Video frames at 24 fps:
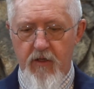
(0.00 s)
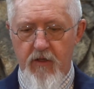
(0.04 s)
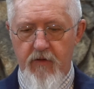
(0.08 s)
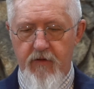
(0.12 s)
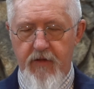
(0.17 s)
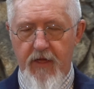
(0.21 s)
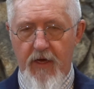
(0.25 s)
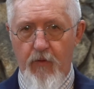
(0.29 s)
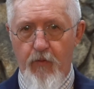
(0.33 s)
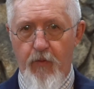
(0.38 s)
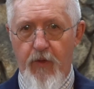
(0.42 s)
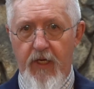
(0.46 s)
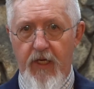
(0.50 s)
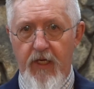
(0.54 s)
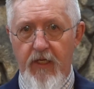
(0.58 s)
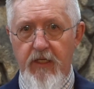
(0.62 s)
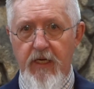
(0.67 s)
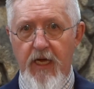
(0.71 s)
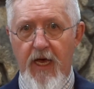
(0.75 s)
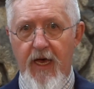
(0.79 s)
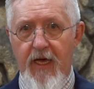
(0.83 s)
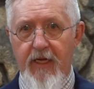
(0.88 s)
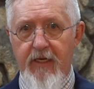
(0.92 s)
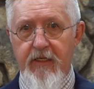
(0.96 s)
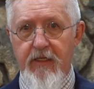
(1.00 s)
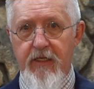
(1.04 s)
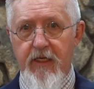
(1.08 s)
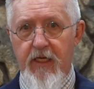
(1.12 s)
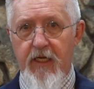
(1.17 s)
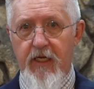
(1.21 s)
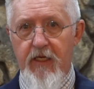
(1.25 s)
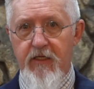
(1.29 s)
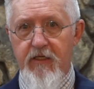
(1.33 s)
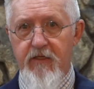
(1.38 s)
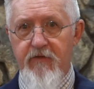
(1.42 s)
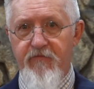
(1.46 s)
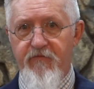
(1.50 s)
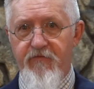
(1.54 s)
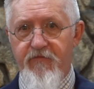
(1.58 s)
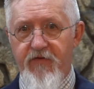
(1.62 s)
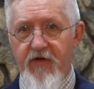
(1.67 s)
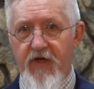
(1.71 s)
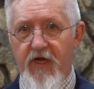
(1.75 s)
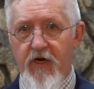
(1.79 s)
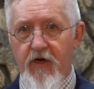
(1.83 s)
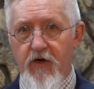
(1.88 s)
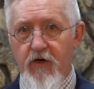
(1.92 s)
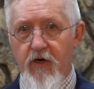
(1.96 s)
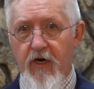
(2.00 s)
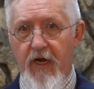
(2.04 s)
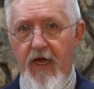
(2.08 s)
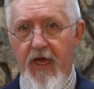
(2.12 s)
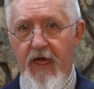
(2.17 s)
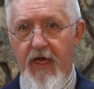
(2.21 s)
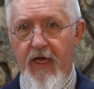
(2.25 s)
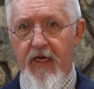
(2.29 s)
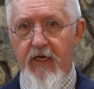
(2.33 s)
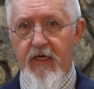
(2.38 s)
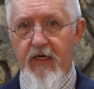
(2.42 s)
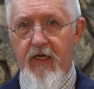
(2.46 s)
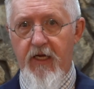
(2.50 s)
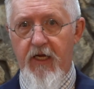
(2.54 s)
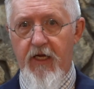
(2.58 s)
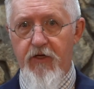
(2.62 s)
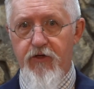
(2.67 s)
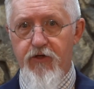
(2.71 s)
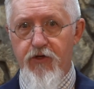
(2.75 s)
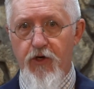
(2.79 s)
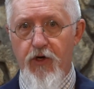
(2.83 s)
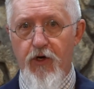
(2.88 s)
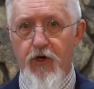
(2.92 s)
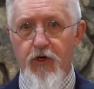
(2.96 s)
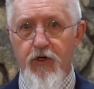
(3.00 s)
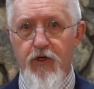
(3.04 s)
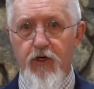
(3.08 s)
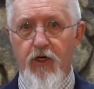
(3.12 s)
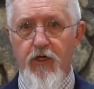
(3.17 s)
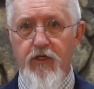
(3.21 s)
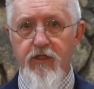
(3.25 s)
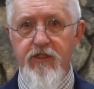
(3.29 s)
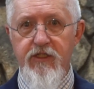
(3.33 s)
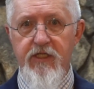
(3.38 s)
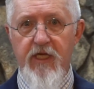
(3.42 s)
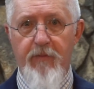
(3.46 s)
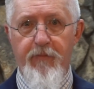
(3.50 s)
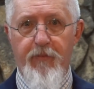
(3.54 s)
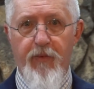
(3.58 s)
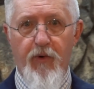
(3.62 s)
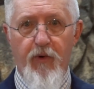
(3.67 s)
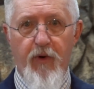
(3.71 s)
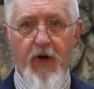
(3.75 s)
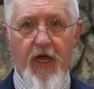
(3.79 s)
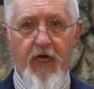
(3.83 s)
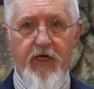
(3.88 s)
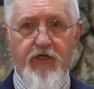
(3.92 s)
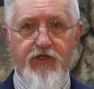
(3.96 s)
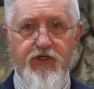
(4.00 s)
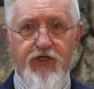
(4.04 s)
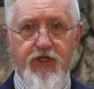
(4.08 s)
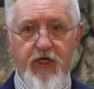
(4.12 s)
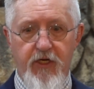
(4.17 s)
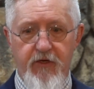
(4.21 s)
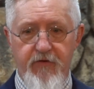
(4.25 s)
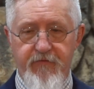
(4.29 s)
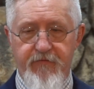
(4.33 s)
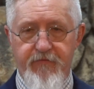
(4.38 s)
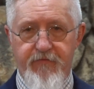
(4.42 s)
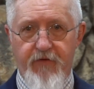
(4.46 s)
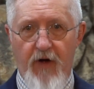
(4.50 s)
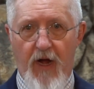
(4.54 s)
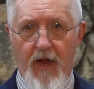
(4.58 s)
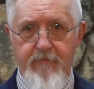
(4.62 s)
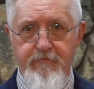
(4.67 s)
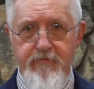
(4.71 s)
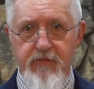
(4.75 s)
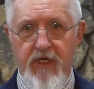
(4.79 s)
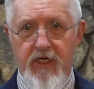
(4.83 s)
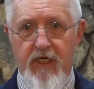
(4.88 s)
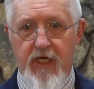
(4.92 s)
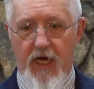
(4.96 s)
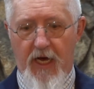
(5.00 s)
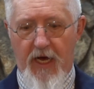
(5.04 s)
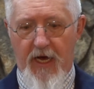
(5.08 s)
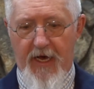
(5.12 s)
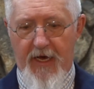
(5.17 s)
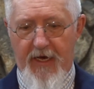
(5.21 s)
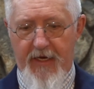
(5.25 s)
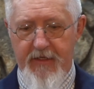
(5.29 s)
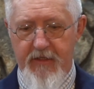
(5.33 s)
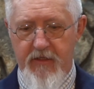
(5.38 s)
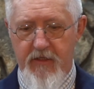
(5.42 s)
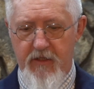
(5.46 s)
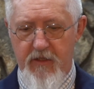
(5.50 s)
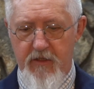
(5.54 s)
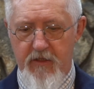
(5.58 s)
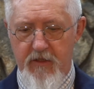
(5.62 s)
that we not need fear an eternal separation from God